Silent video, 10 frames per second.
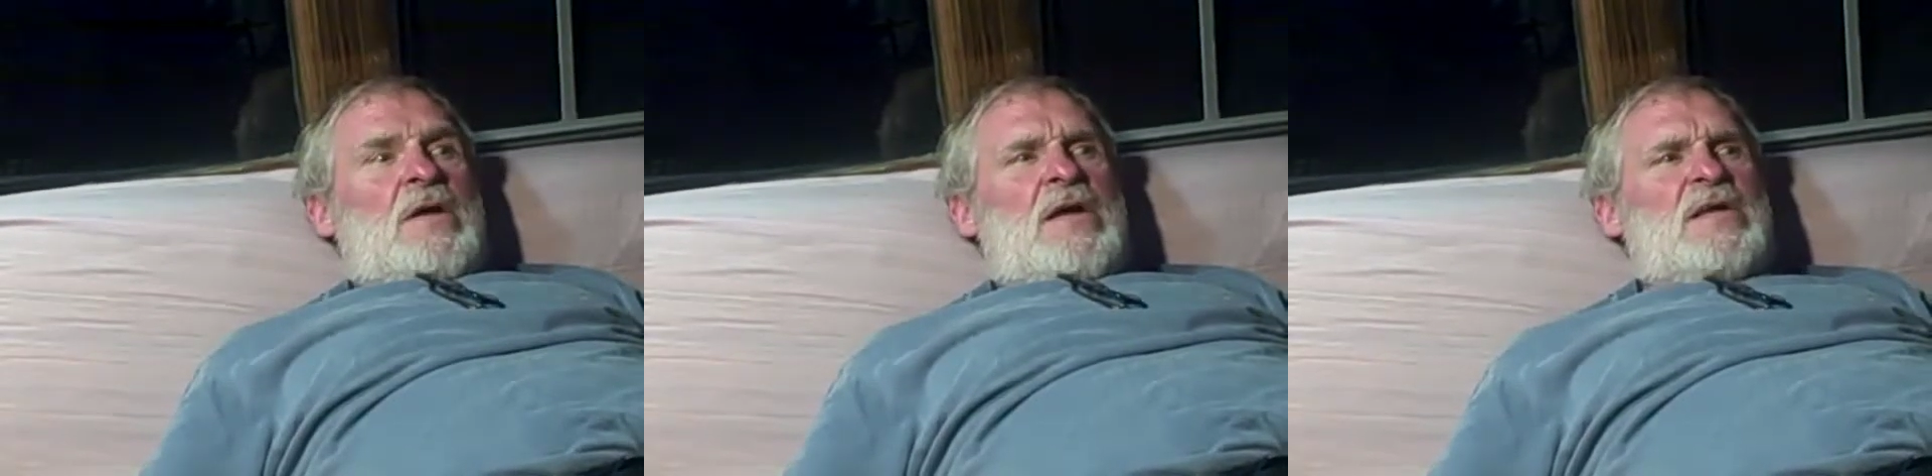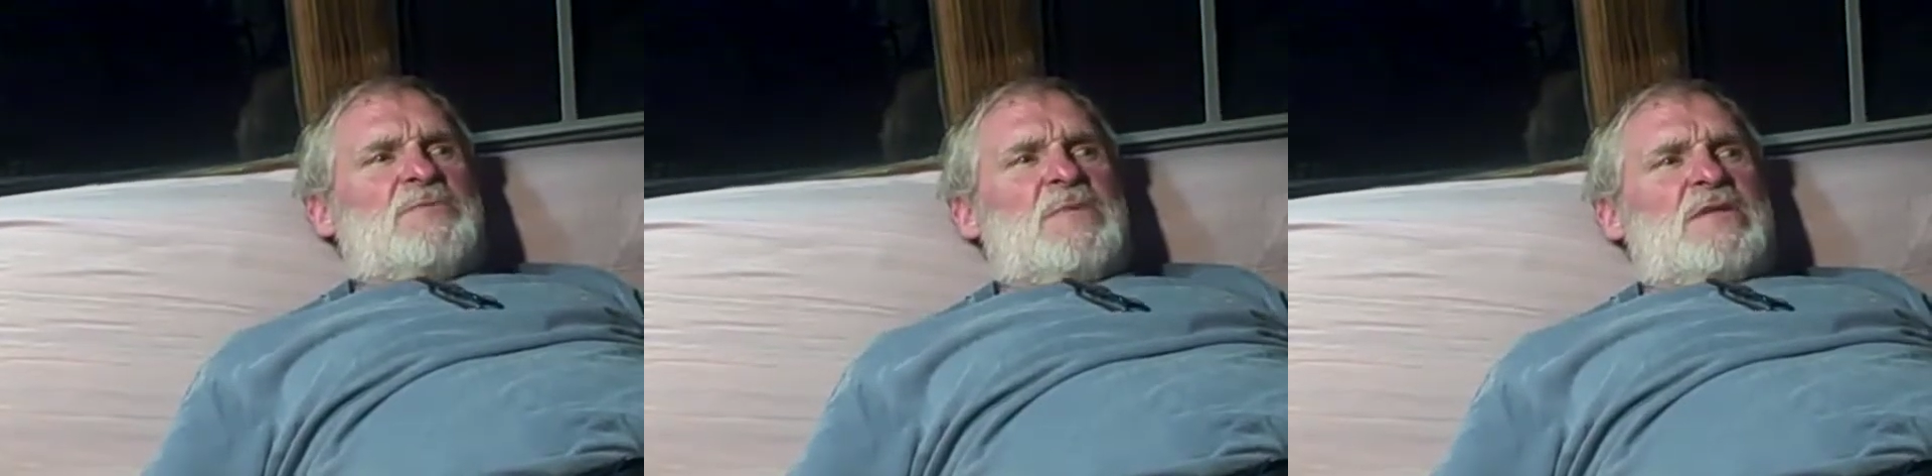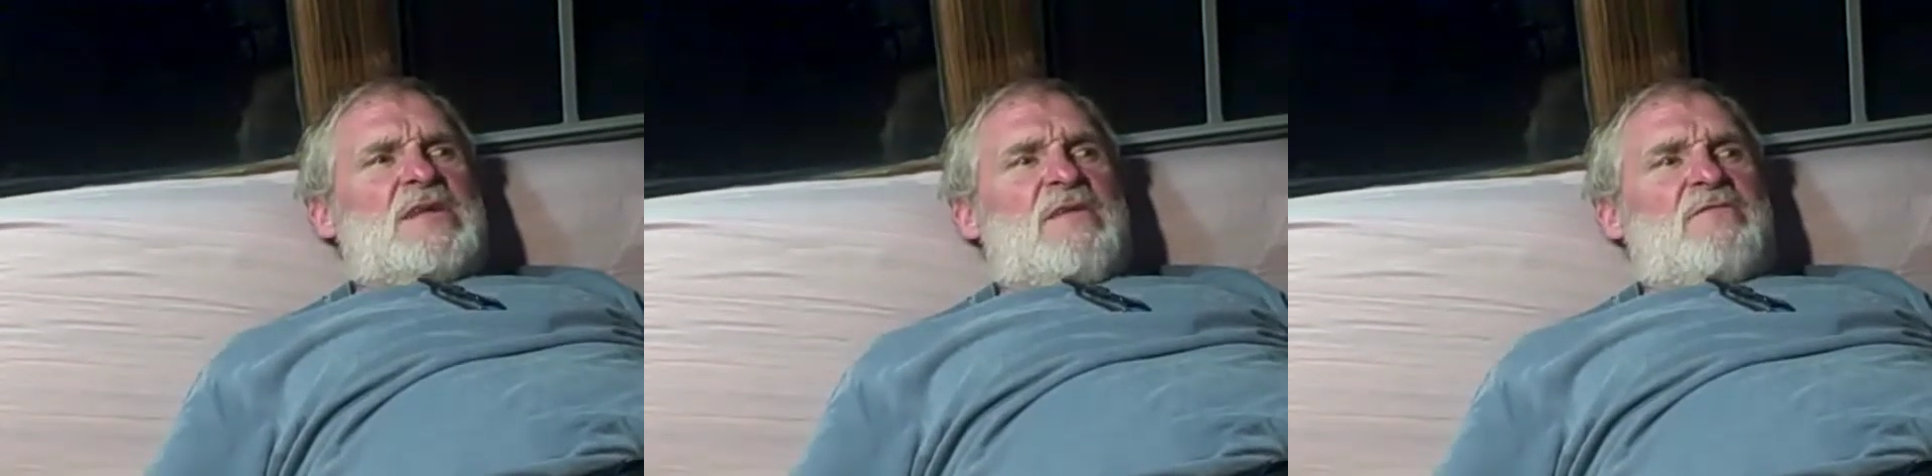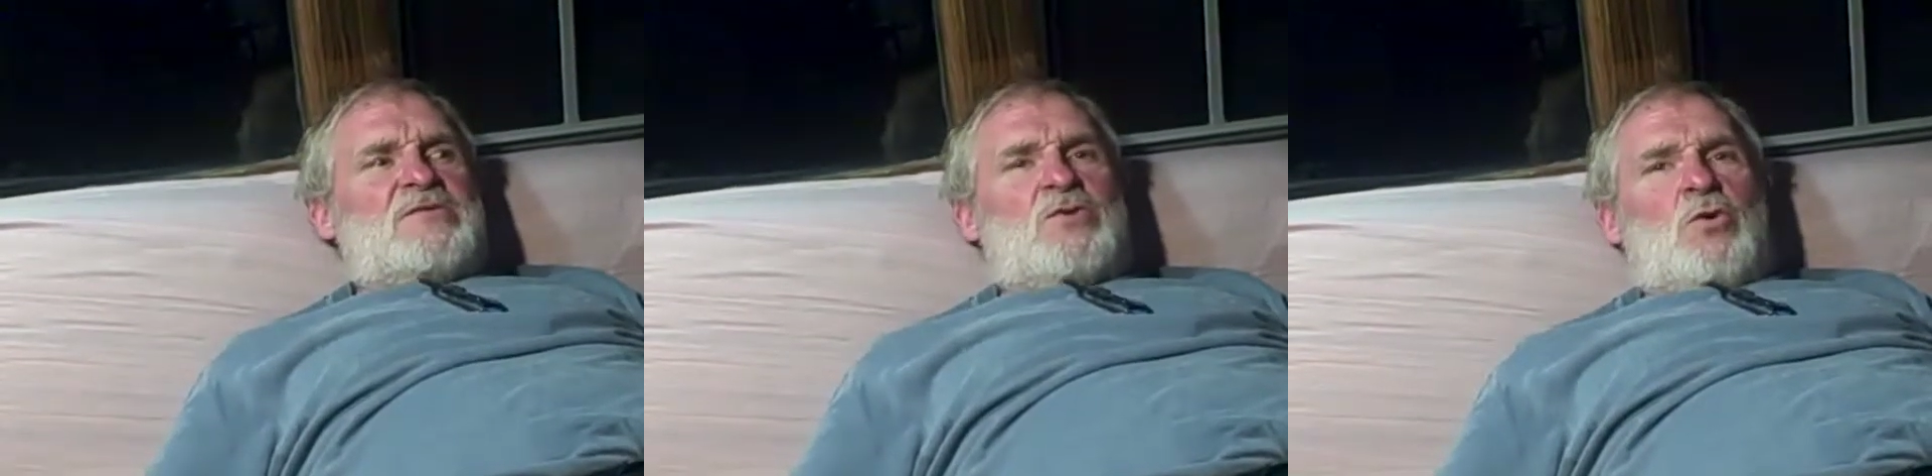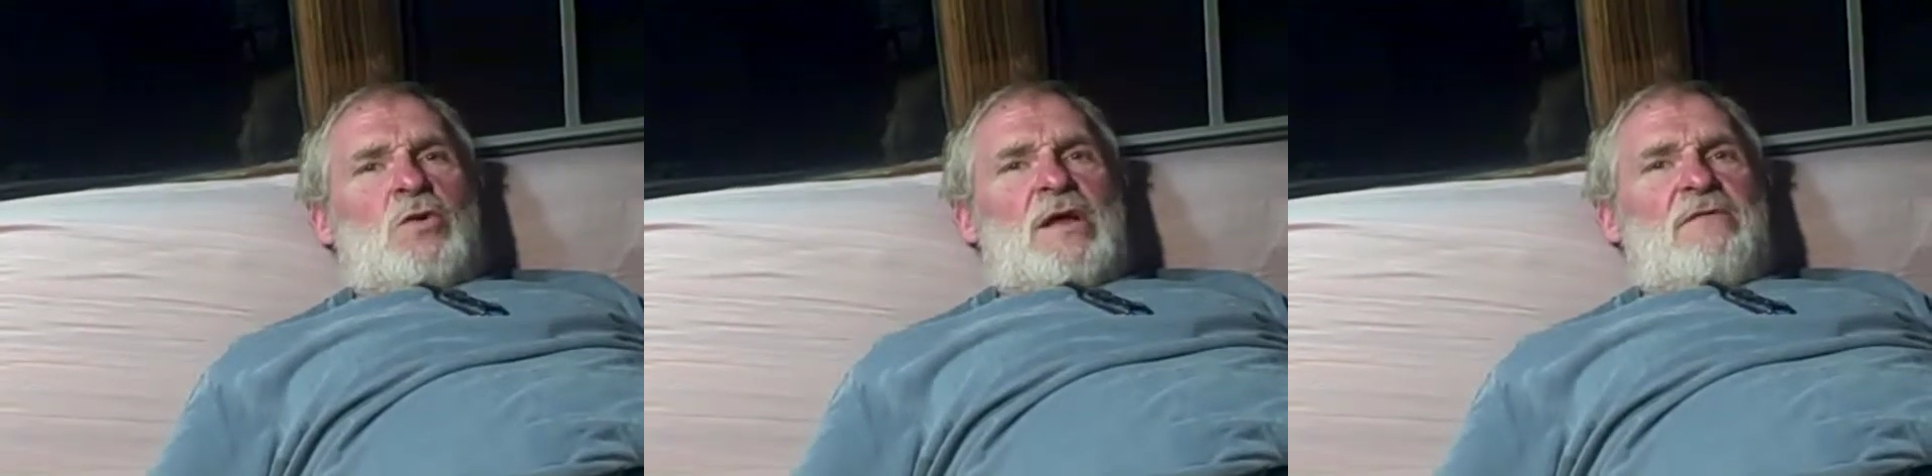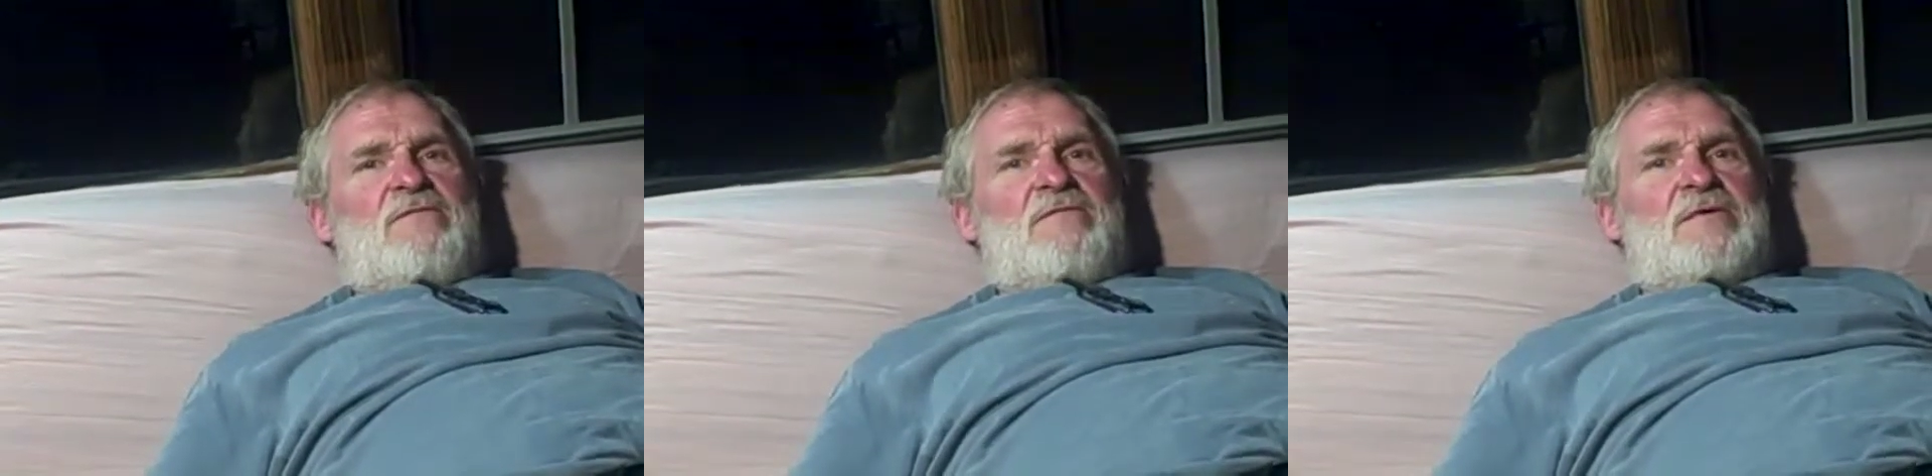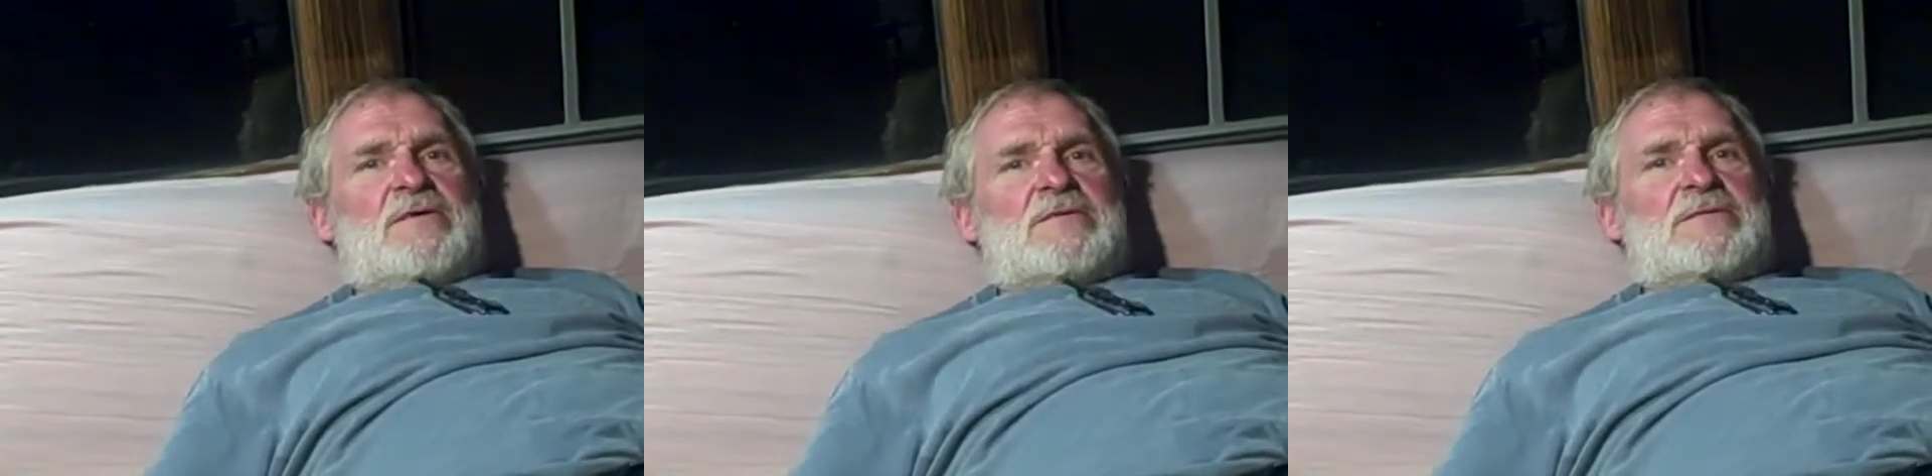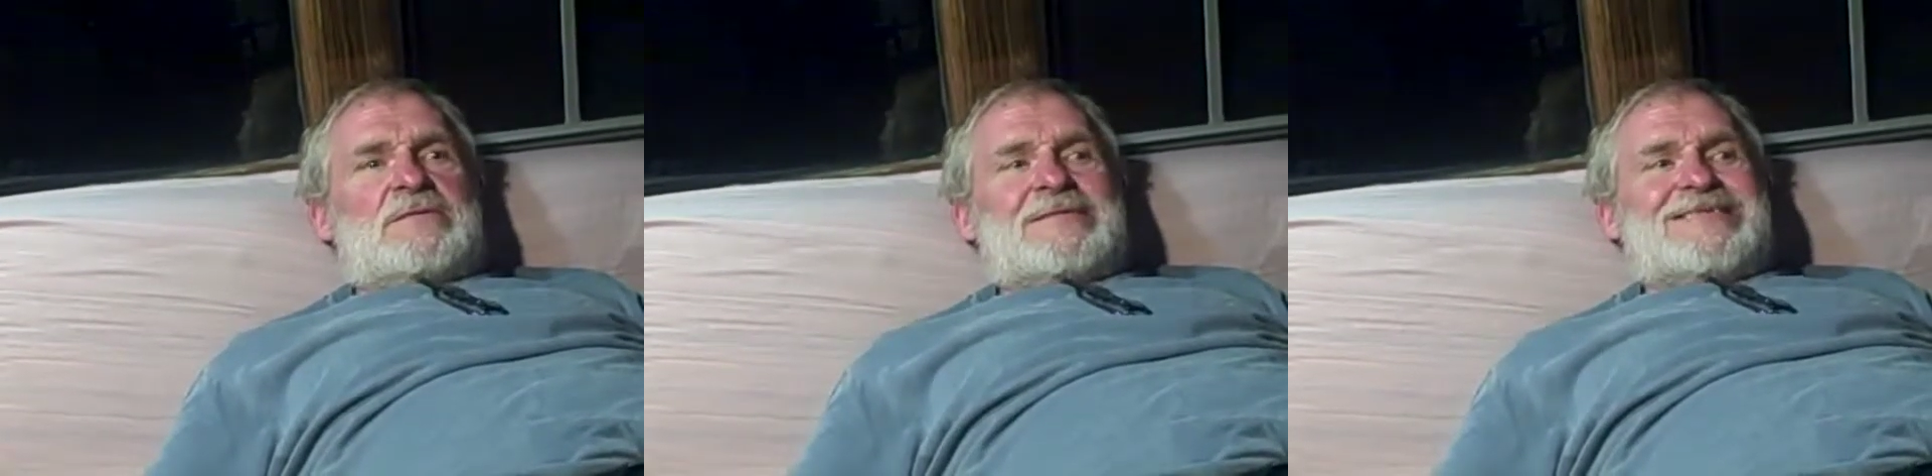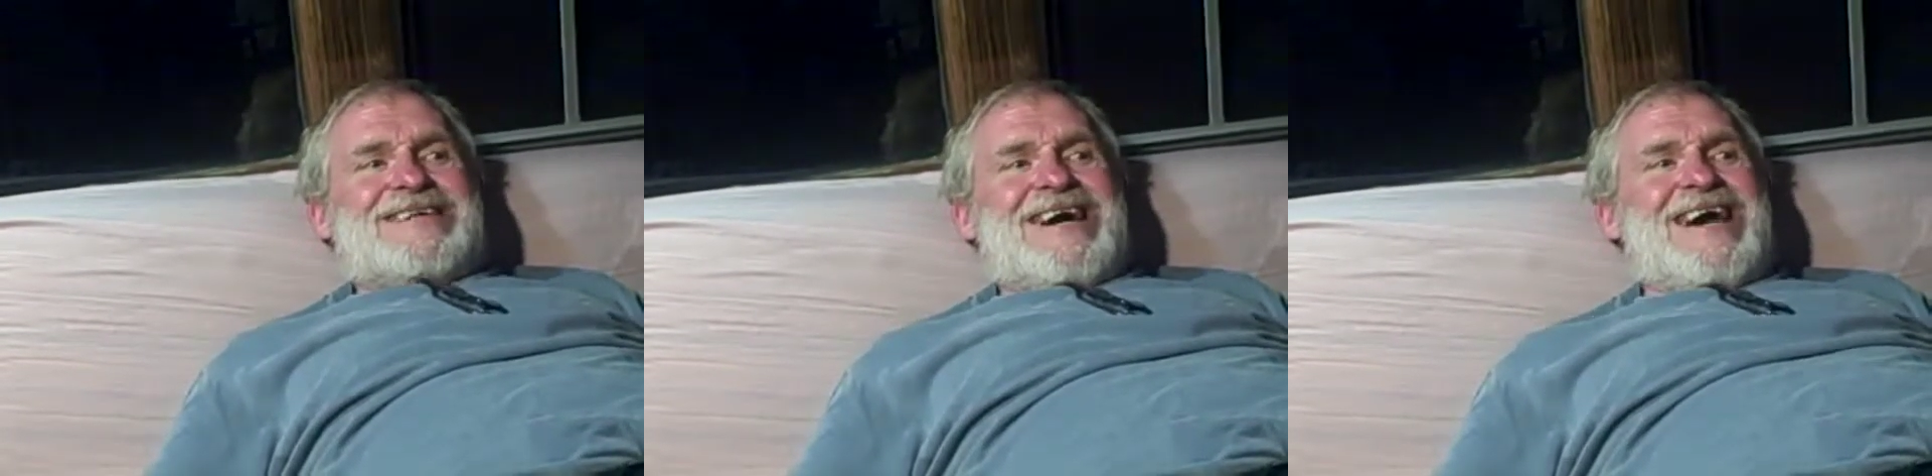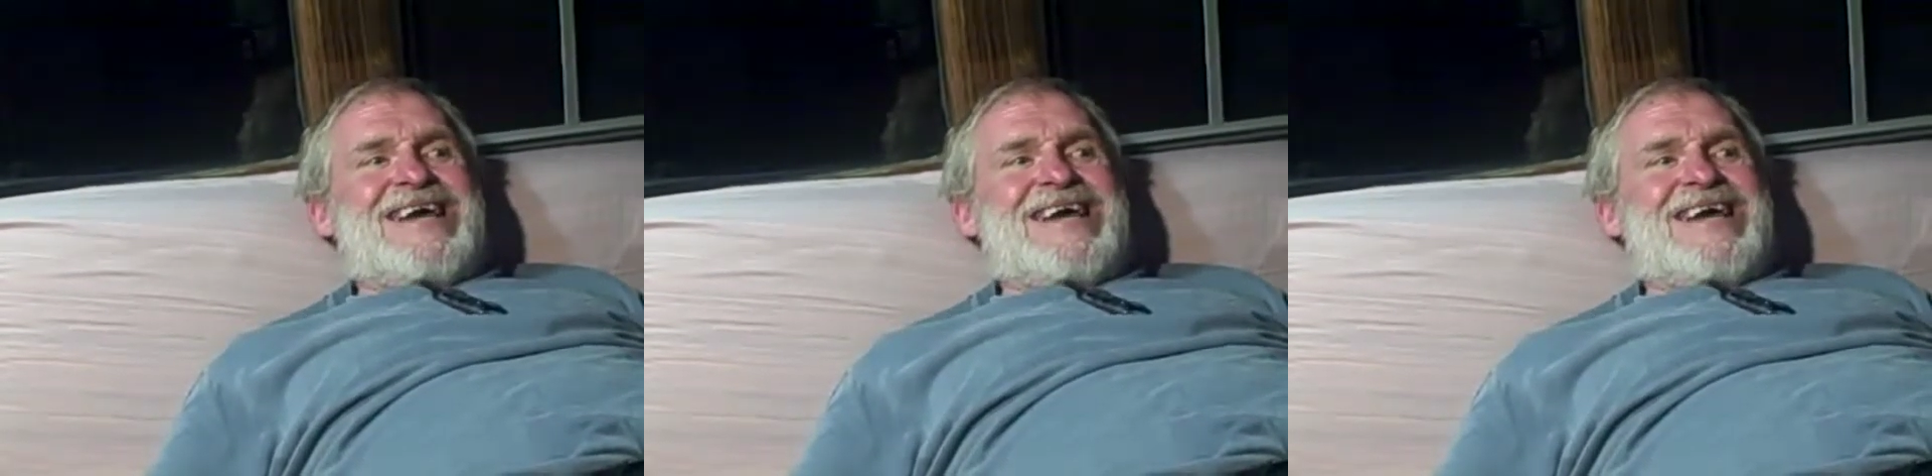He's been deaf his whole life. I